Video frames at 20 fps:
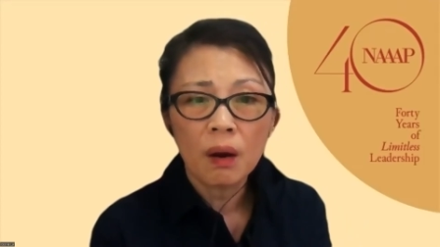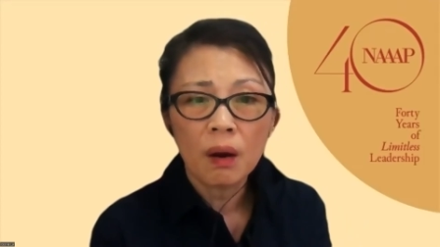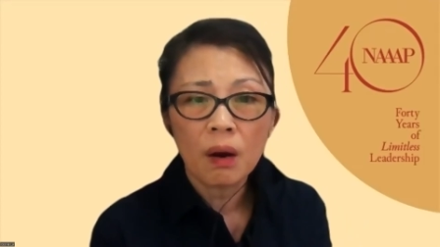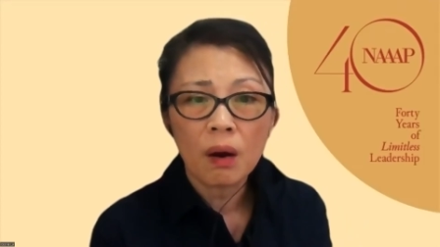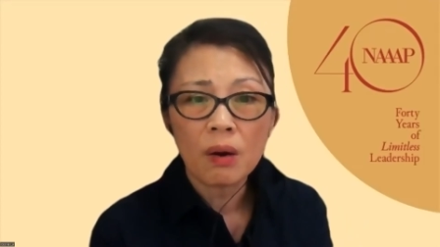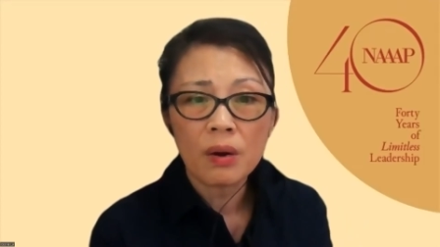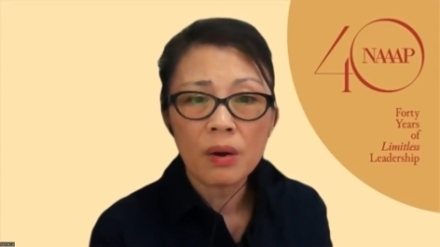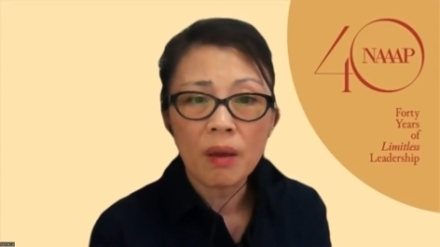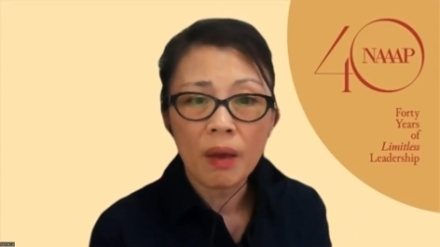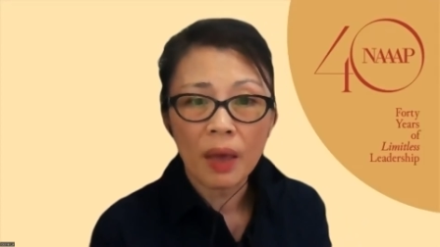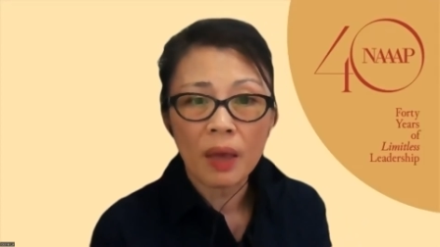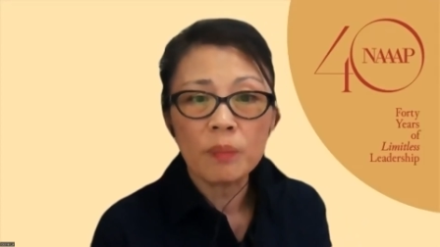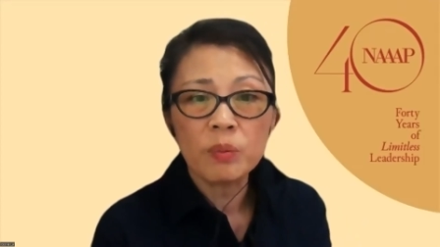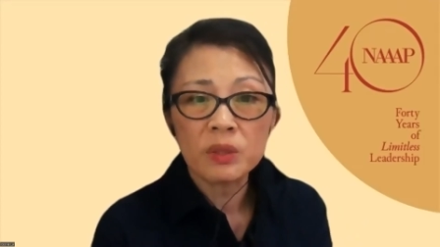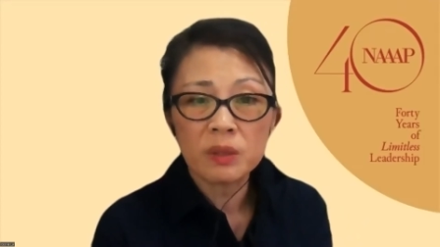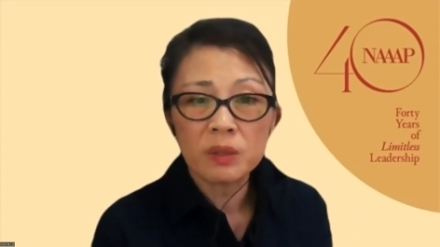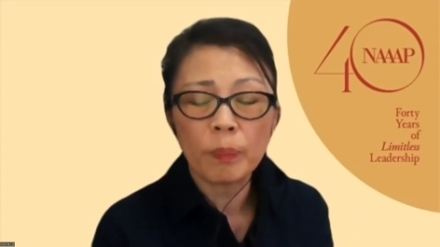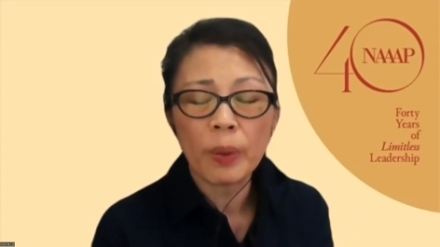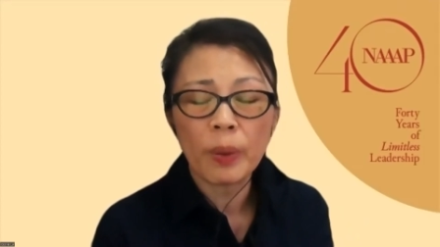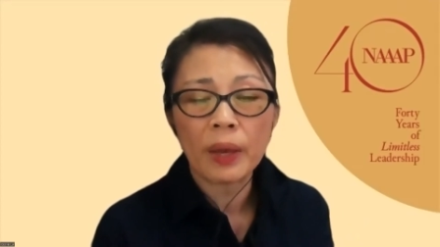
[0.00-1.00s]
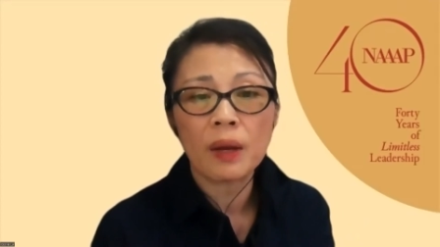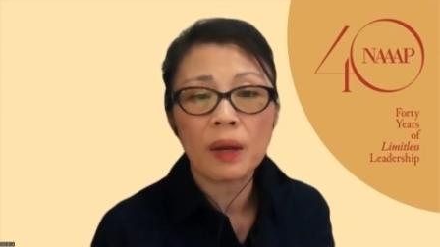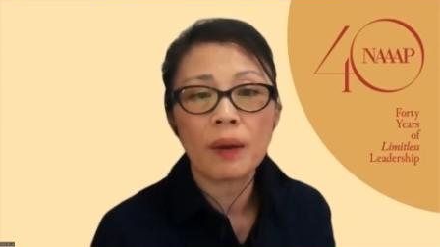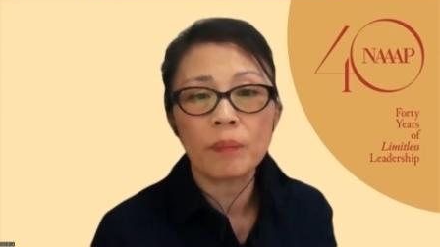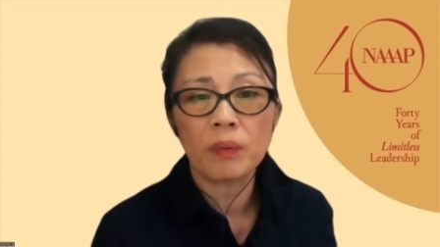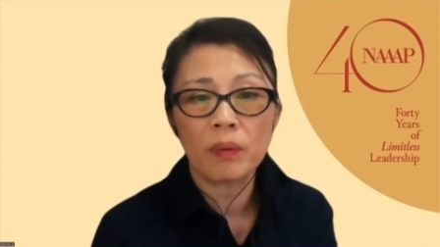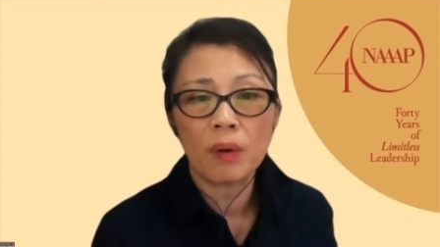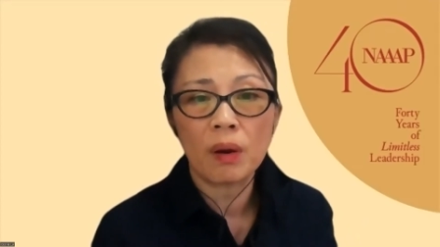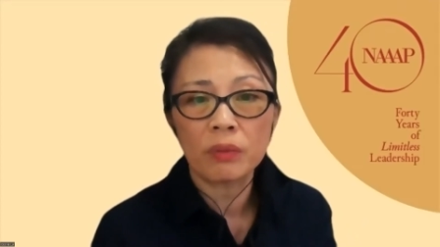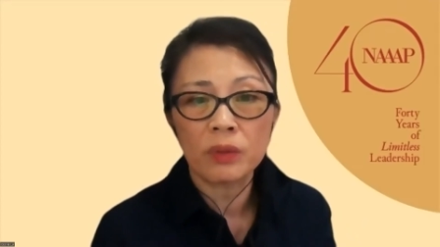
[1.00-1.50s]
Are you able to pick up
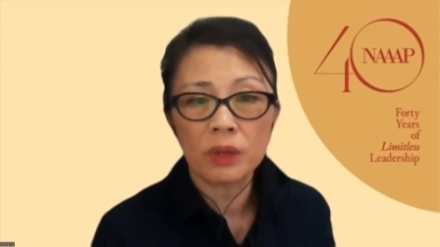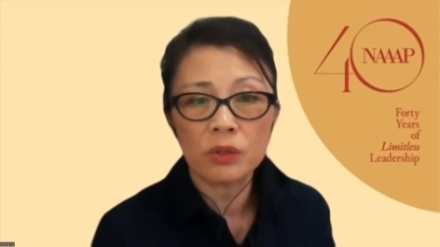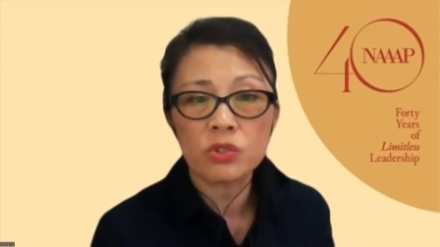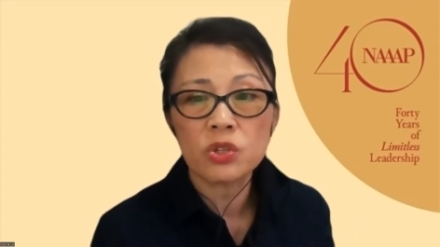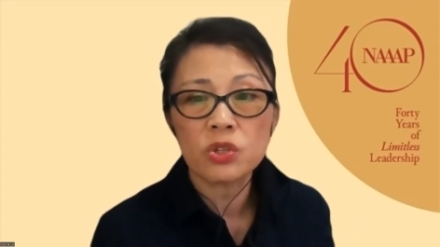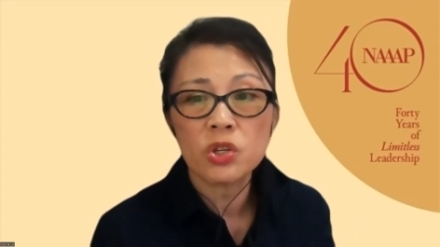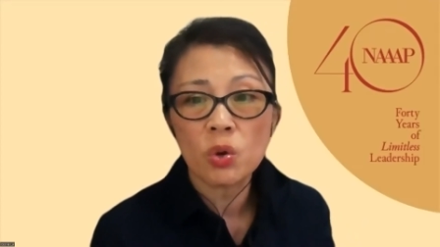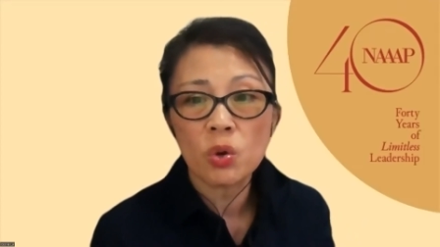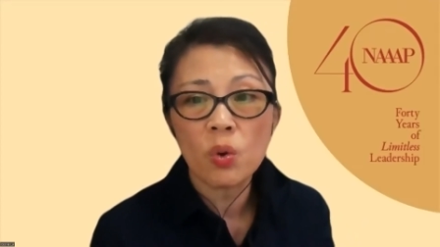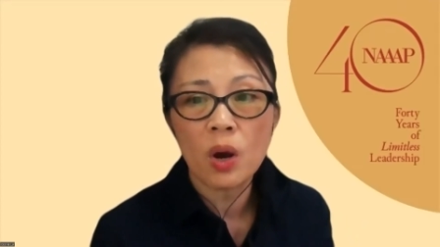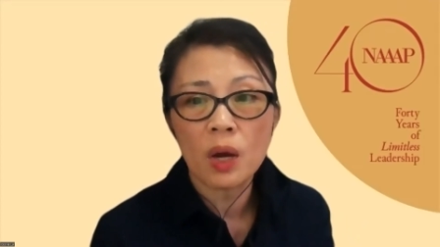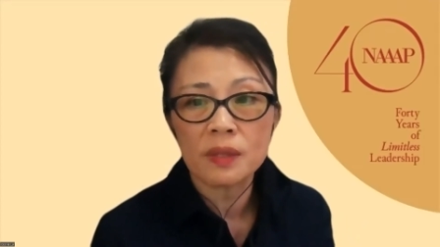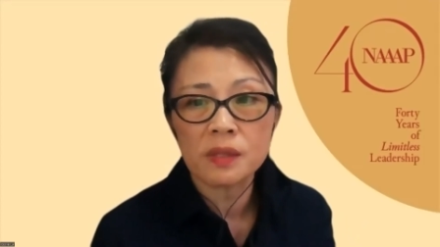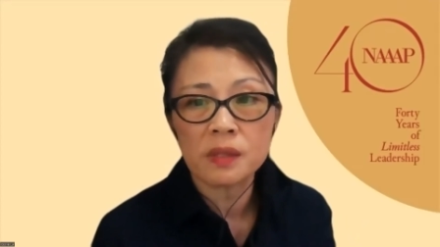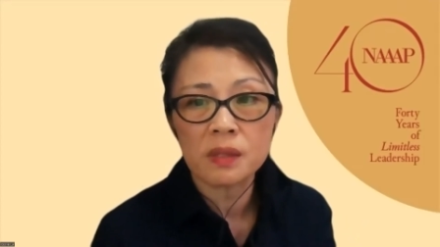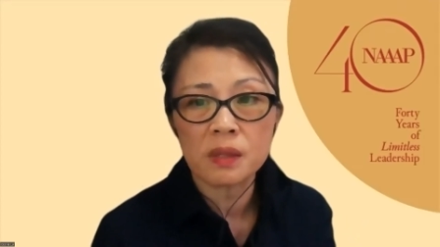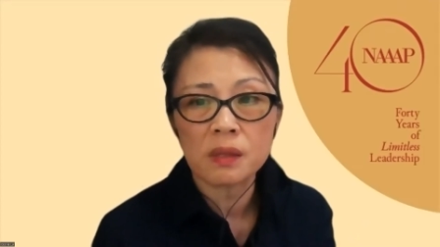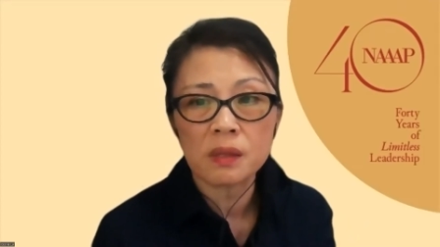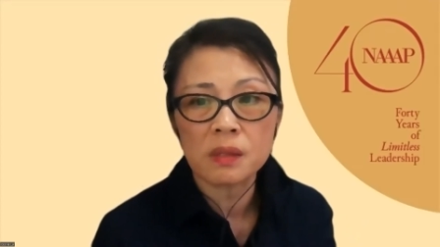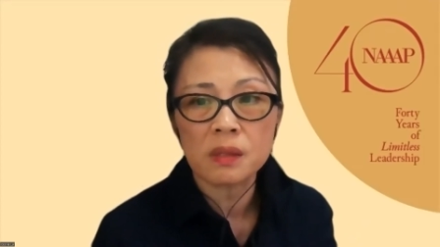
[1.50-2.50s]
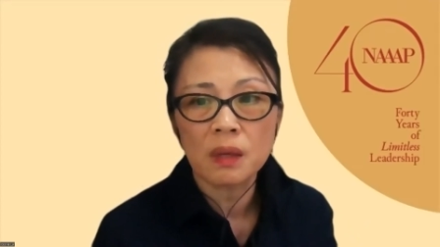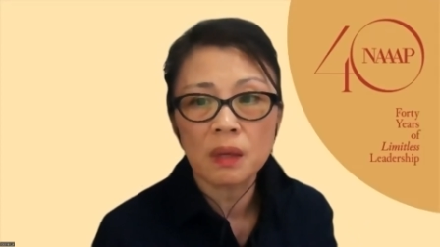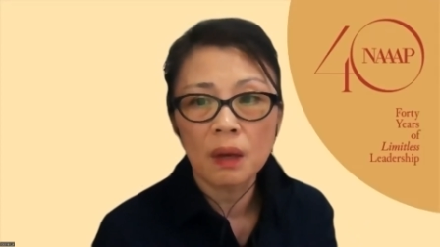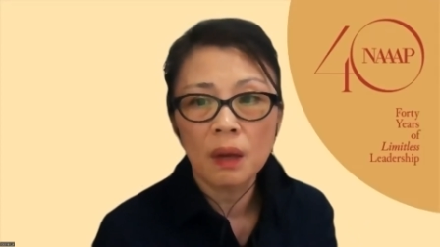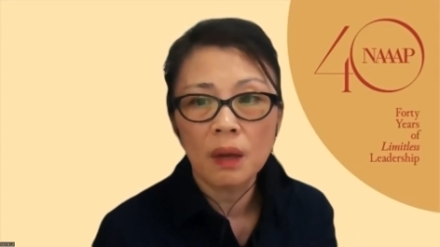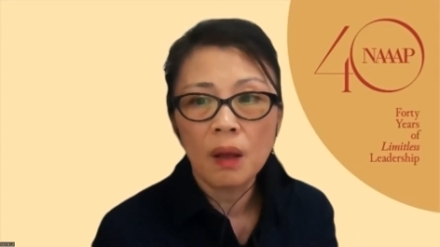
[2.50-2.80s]
on those nuances?